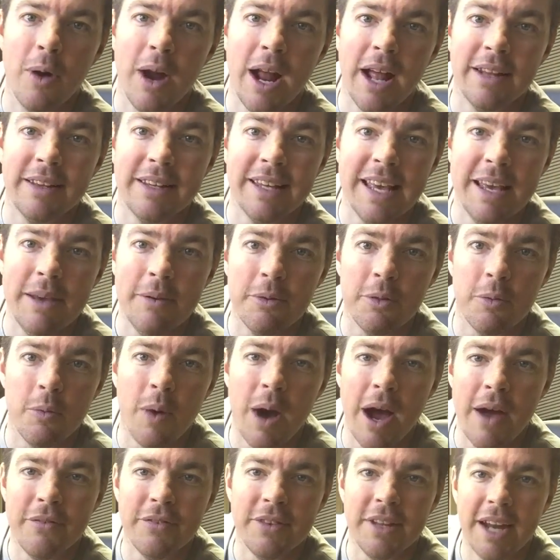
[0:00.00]
Going out to eat with the
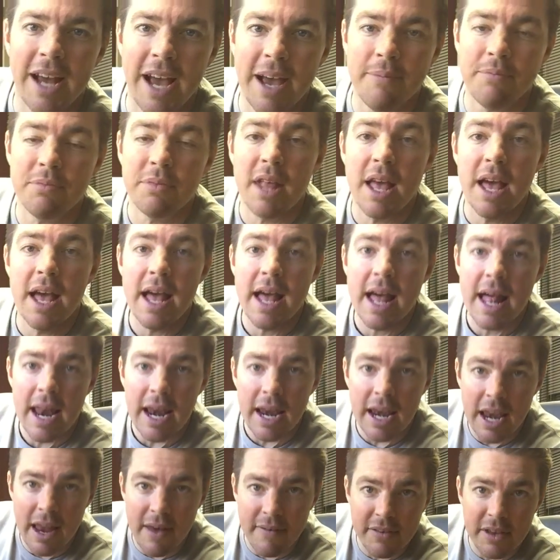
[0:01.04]
wife tonight.
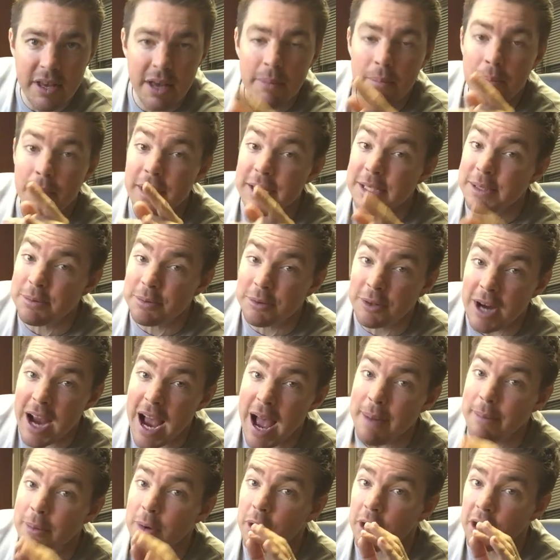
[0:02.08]
Love you. Please
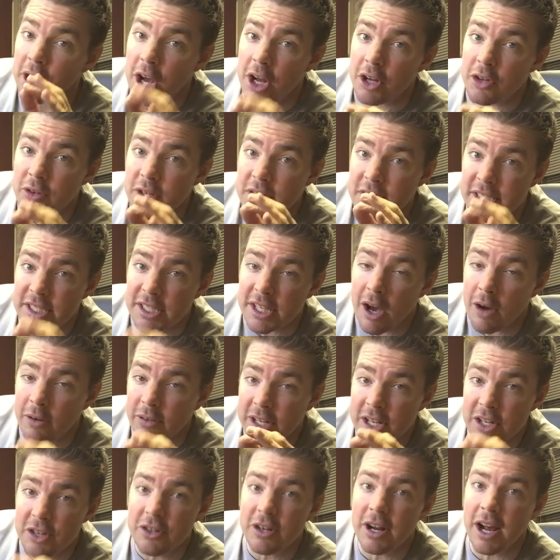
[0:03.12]
subscribe. Go to
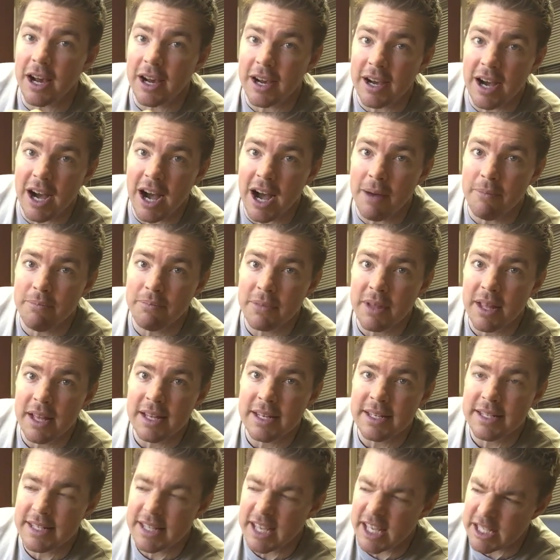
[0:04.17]
CountrySongTeacher.com.
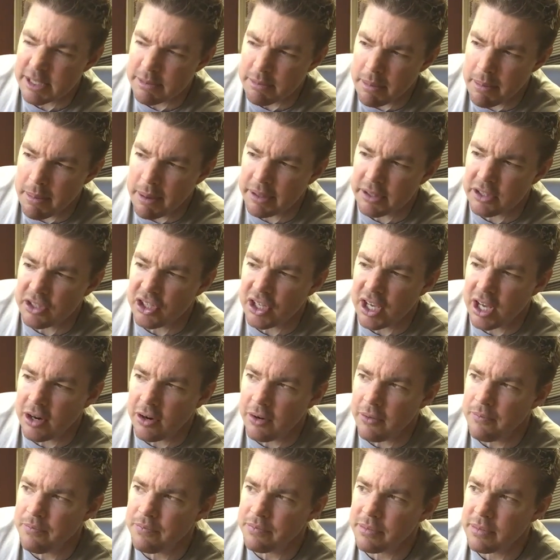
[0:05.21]
Tell somebody about the
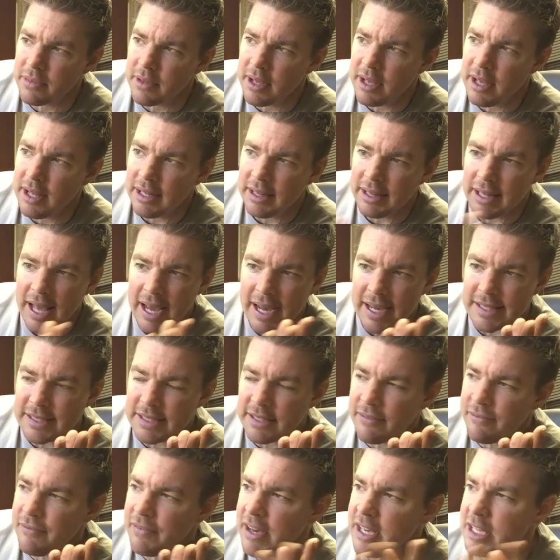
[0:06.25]
channel. Like
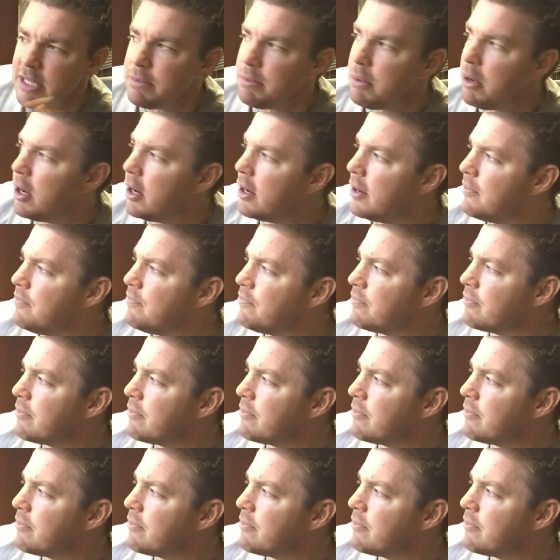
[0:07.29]
us on Facebook.